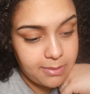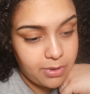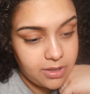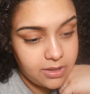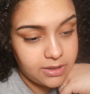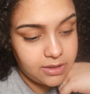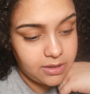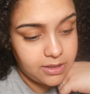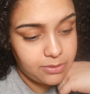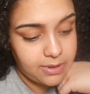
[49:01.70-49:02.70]
brother is
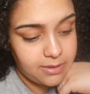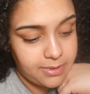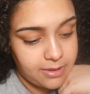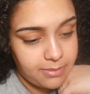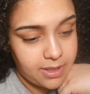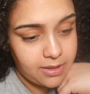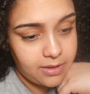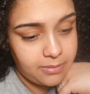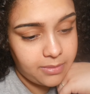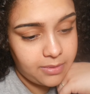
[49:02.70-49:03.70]
on his way to pick me
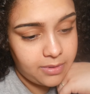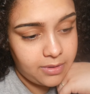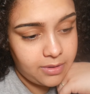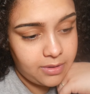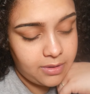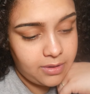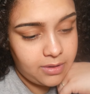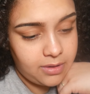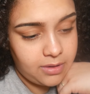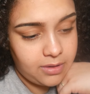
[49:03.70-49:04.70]
up.
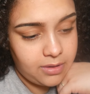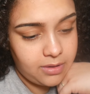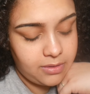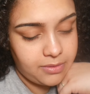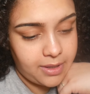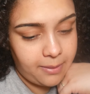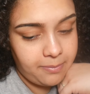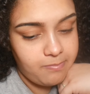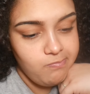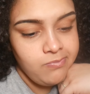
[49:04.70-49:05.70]
Okay.
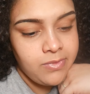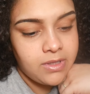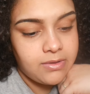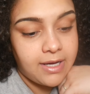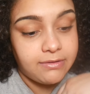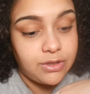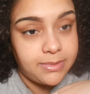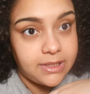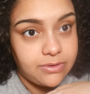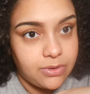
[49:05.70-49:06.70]
So I have 2
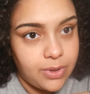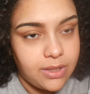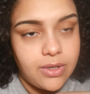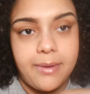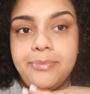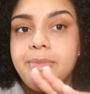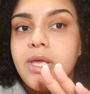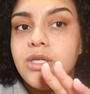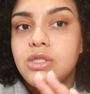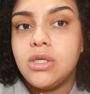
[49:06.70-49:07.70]
minutes real quick. Okay.
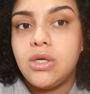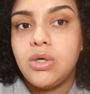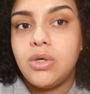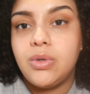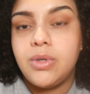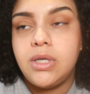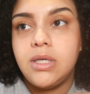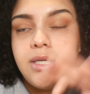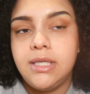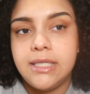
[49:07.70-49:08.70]
So
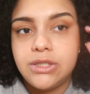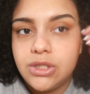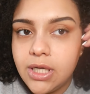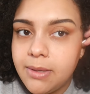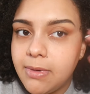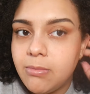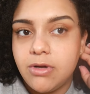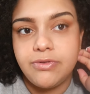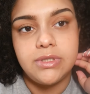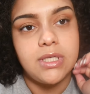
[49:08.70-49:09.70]
yesterday, my
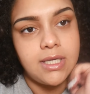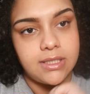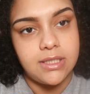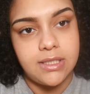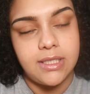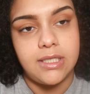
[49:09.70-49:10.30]
boyfriend's cousin